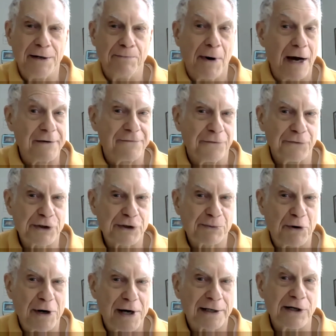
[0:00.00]
mindfulness
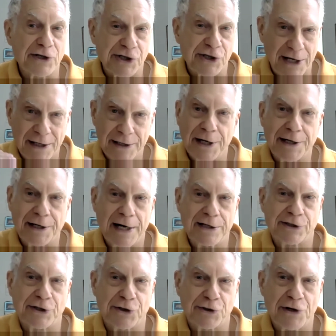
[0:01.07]
practice and a
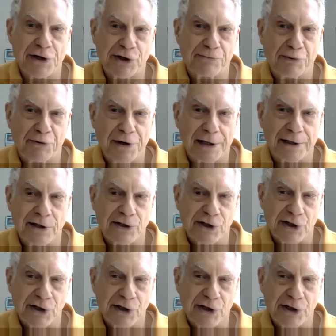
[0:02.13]
concentration practice.